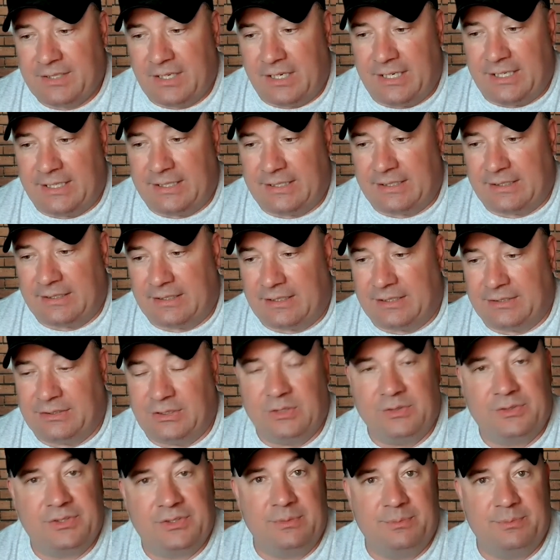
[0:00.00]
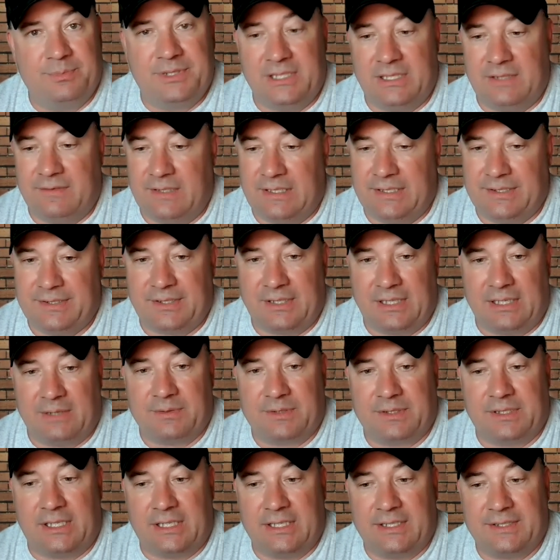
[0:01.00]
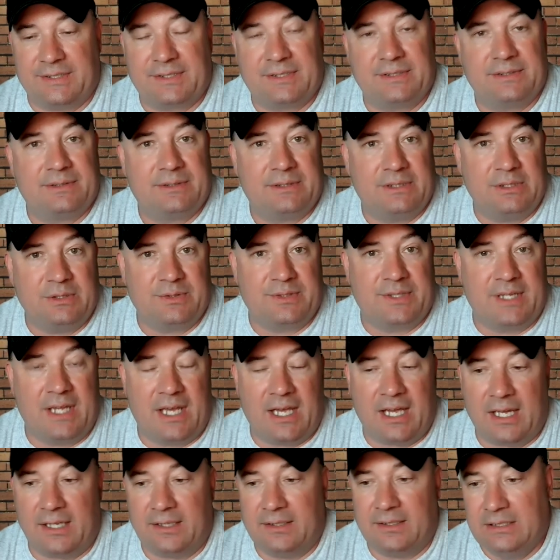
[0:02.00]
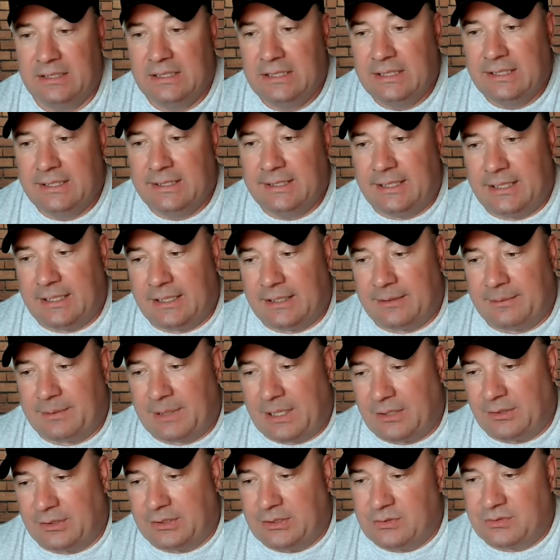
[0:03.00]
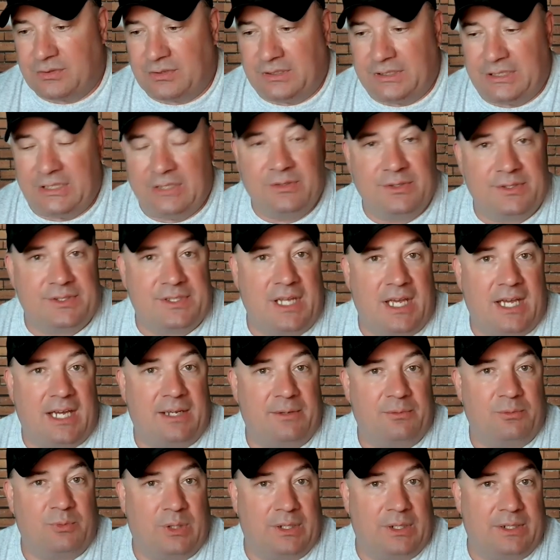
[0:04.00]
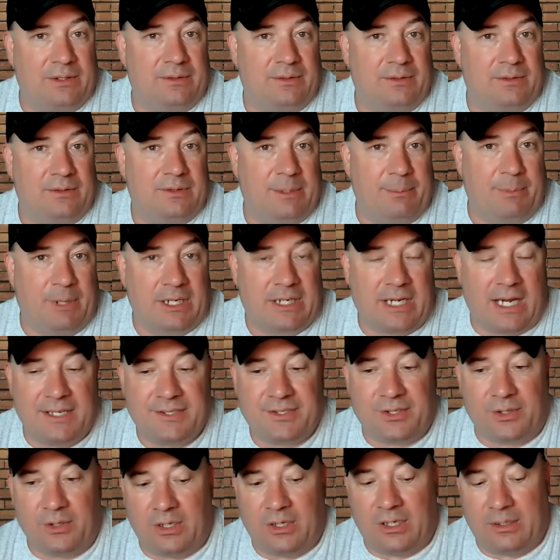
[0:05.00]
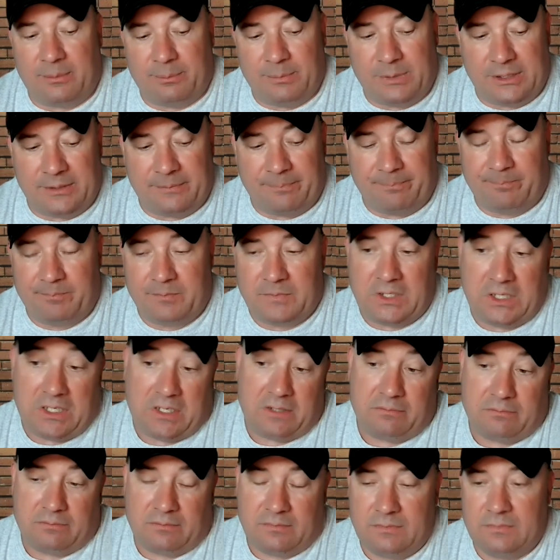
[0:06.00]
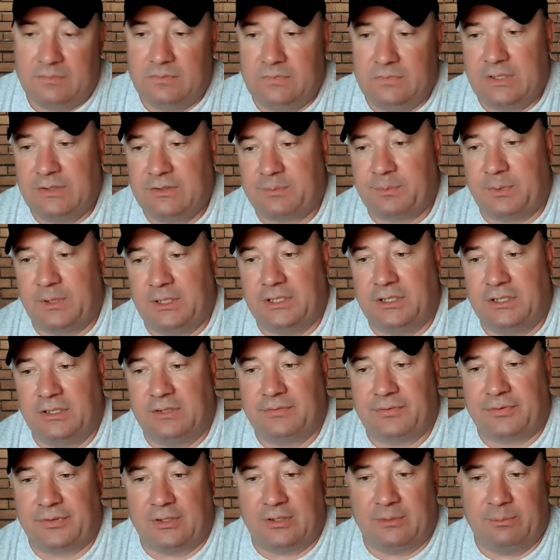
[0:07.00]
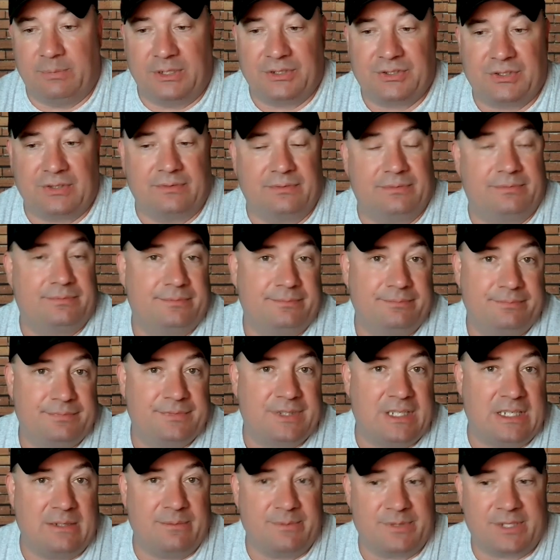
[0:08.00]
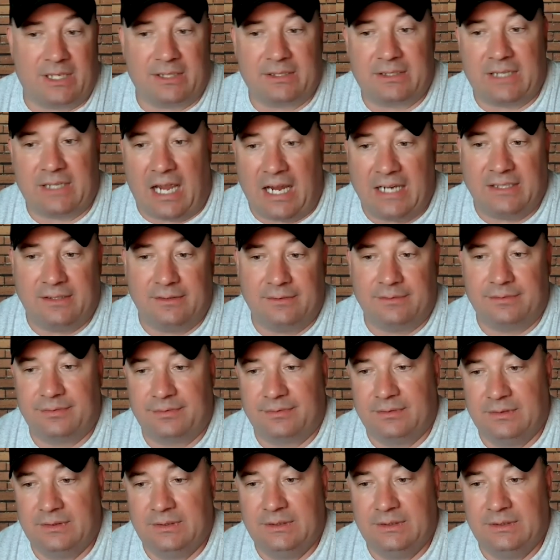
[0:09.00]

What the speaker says: on YouTube TV, so that was nice. Use that. I don't usually use that when the Buckeyes are on, but it was pretty good for a bunch of teams I kind of